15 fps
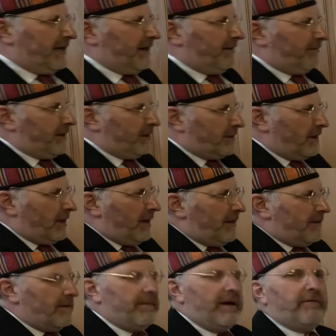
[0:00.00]
period.
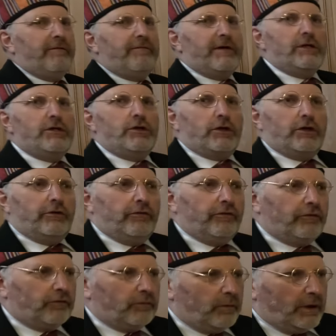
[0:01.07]
The
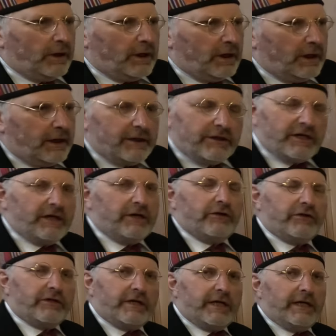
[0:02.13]
Merovingians were a
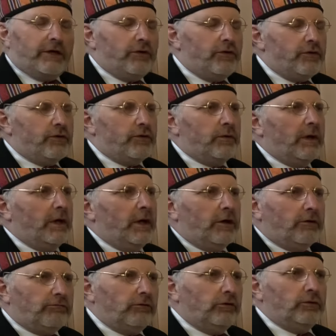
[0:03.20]
dynasty who
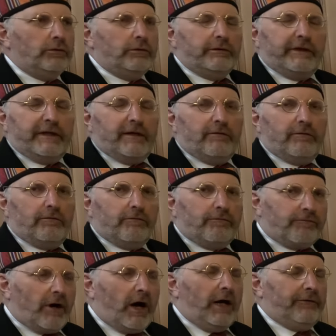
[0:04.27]
ruled in
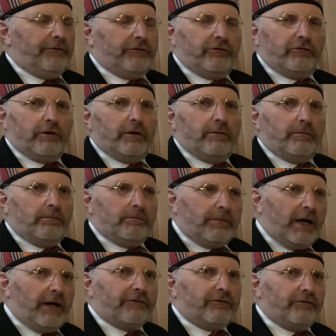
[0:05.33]
France and
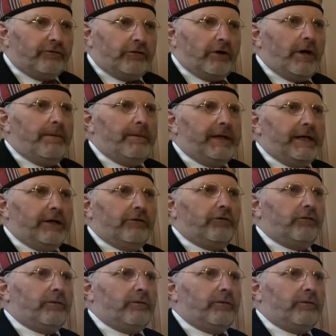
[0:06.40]
parts of Germany and